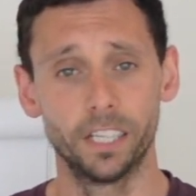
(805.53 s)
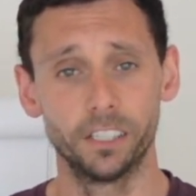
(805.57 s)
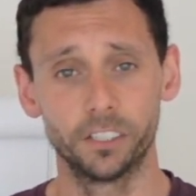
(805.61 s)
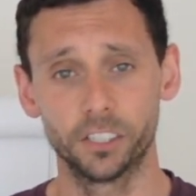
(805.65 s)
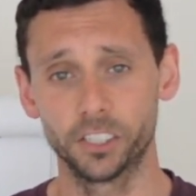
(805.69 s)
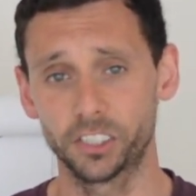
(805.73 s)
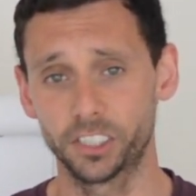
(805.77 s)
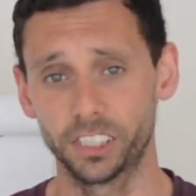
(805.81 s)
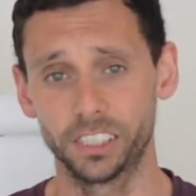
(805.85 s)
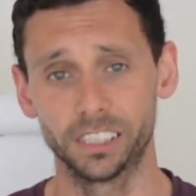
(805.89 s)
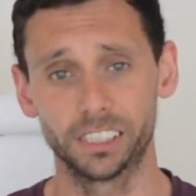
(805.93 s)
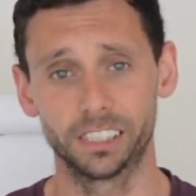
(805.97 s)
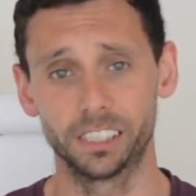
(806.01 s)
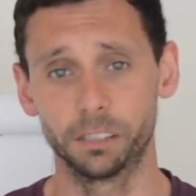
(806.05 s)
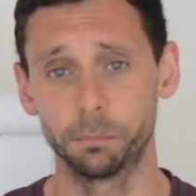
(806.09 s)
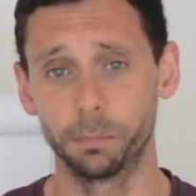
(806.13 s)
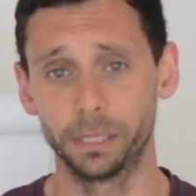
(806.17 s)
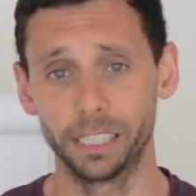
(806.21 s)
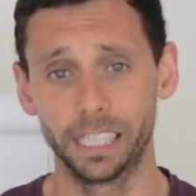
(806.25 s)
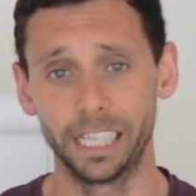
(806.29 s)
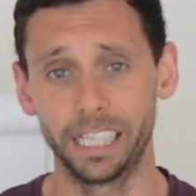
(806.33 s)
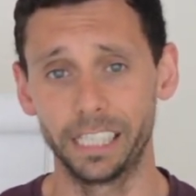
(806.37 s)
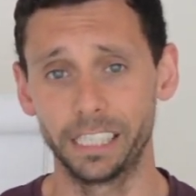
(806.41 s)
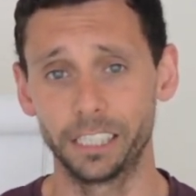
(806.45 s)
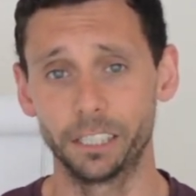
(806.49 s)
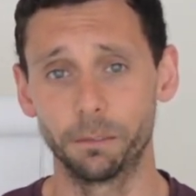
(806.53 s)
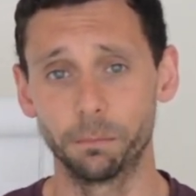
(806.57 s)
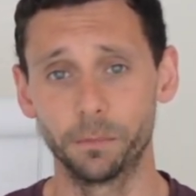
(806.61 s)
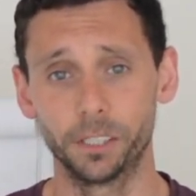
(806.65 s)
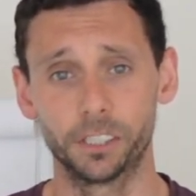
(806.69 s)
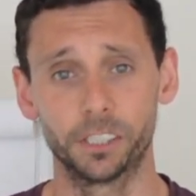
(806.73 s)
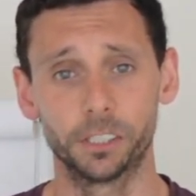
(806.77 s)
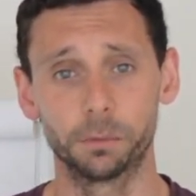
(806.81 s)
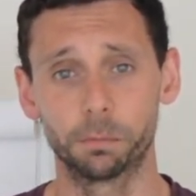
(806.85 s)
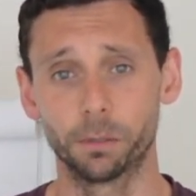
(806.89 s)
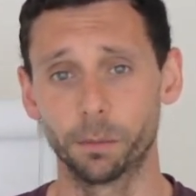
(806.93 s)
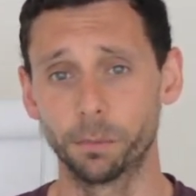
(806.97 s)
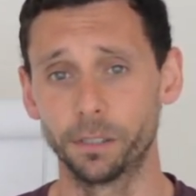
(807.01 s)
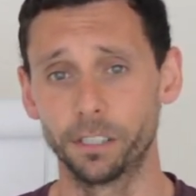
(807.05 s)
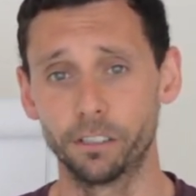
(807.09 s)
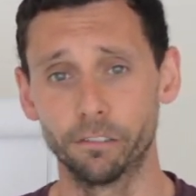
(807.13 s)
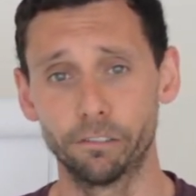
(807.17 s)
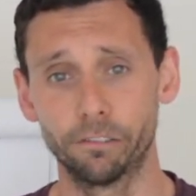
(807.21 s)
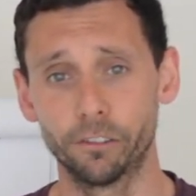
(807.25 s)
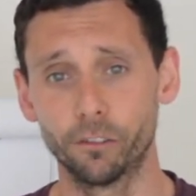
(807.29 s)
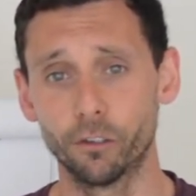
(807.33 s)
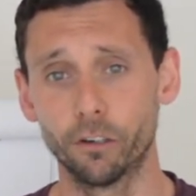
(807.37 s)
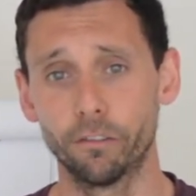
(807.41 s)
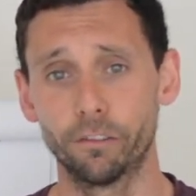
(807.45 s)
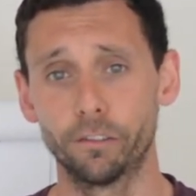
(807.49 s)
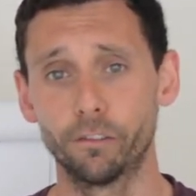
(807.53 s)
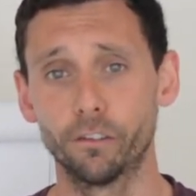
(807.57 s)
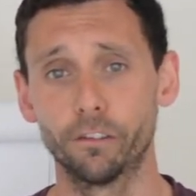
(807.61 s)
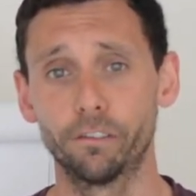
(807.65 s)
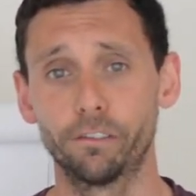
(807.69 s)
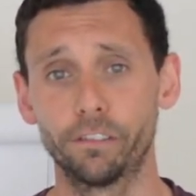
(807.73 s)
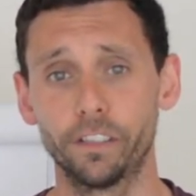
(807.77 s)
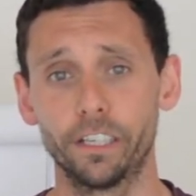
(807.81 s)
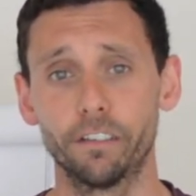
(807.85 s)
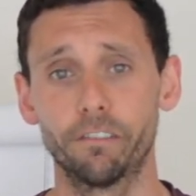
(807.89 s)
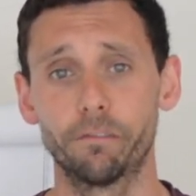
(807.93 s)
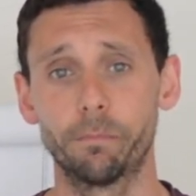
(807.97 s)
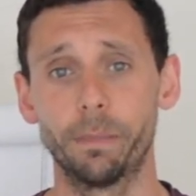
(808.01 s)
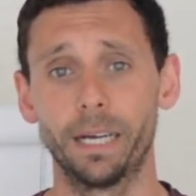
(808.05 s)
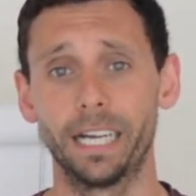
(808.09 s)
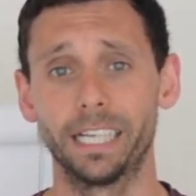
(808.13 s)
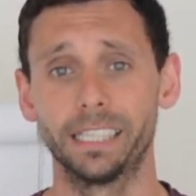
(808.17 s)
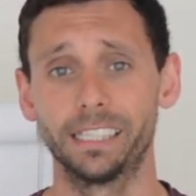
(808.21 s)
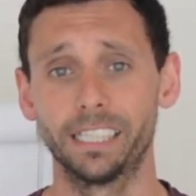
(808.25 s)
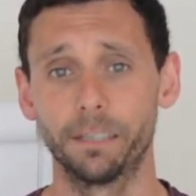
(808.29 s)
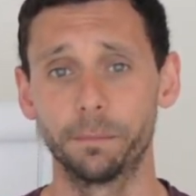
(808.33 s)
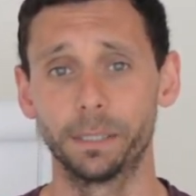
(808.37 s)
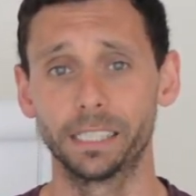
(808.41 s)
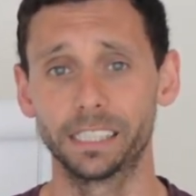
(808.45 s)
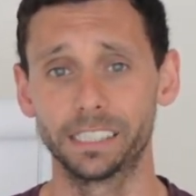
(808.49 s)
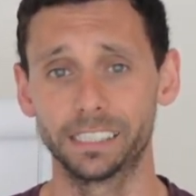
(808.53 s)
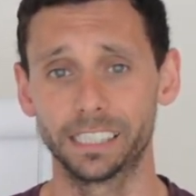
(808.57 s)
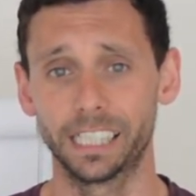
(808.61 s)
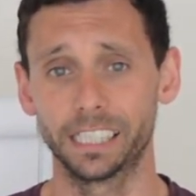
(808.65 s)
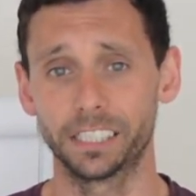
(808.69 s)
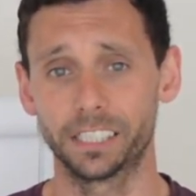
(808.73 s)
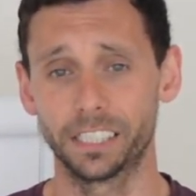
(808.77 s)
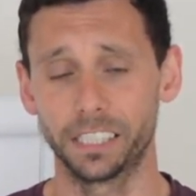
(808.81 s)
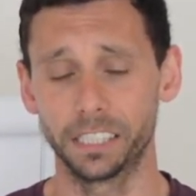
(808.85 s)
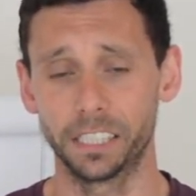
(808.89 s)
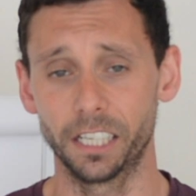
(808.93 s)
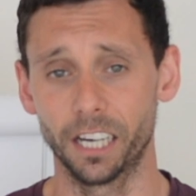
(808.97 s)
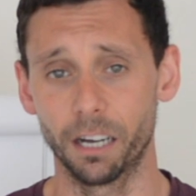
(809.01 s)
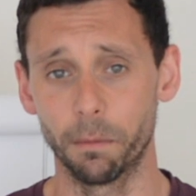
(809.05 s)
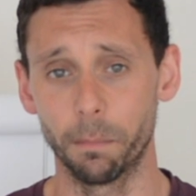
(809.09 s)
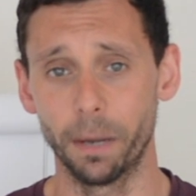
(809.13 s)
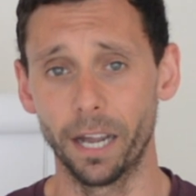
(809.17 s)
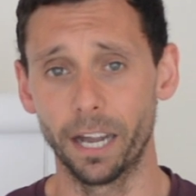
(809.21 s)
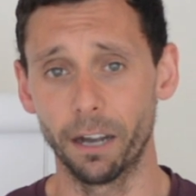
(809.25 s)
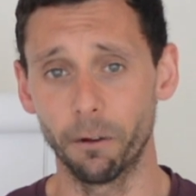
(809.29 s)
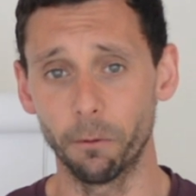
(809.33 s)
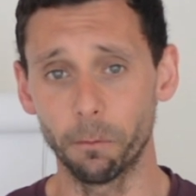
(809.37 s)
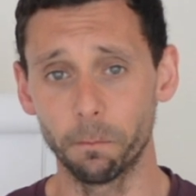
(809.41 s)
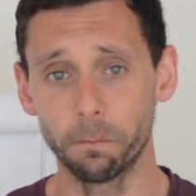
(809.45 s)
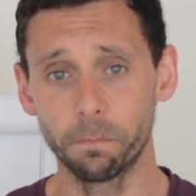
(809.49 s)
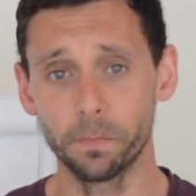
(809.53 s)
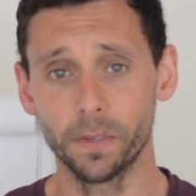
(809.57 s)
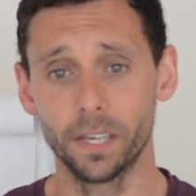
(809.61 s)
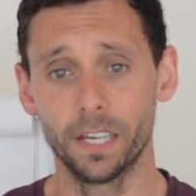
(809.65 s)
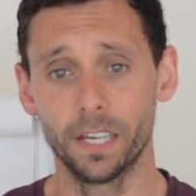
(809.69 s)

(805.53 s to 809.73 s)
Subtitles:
Just since the millennium, this is probably the 4th or 5th pandemic that's actually come out.